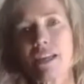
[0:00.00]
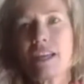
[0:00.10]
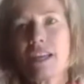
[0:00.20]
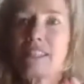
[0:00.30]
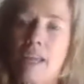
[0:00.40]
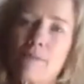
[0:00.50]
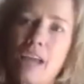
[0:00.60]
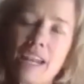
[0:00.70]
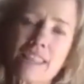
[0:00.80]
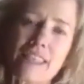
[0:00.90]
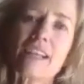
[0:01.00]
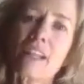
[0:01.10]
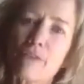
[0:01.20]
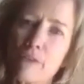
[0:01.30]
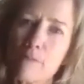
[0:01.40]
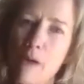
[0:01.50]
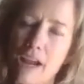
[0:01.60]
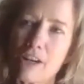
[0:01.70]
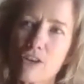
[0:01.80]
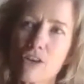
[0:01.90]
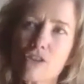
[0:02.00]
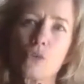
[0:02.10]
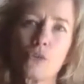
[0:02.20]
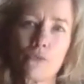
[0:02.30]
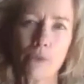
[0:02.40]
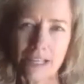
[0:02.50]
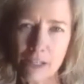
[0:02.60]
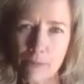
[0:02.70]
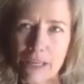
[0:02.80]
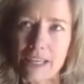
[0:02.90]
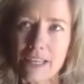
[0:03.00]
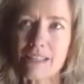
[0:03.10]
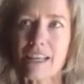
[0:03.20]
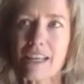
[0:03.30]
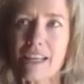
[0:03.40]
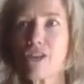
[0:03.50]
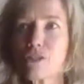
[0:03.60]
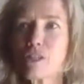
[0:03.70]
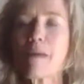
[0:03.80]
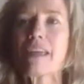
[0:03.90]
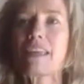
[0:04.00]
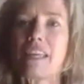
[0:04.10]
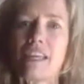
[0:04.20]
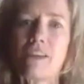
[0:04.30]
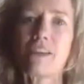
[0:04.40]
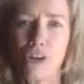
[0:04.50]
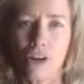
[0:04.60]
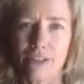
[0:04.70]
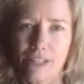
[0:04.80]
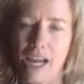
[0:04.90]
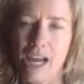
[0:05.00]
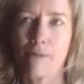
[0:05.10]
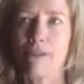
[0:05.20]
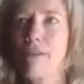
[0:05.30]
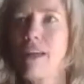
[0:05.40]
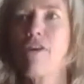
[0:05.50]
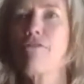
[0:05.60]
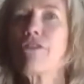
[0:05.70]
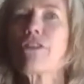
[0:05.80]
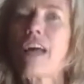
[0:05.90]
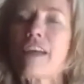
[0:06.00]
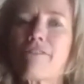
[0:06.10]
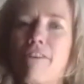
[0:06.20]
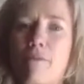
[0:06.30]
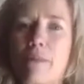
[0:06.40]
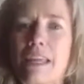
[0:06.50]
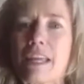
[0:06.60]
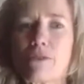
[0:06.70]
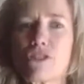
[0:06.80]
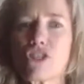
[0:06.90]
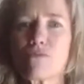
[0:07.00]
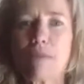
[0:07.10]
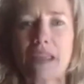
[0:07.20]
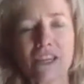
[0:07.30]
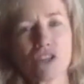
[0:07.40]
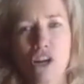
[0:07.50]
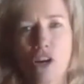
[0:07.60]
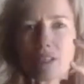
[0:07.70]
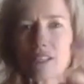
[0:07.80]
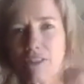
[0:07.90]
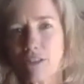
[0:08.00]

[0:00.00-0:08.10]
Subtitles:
same kind of thing, like reminders or recipes, like I used to make kefir all the time. And for the life of me, it was just making sure I always got the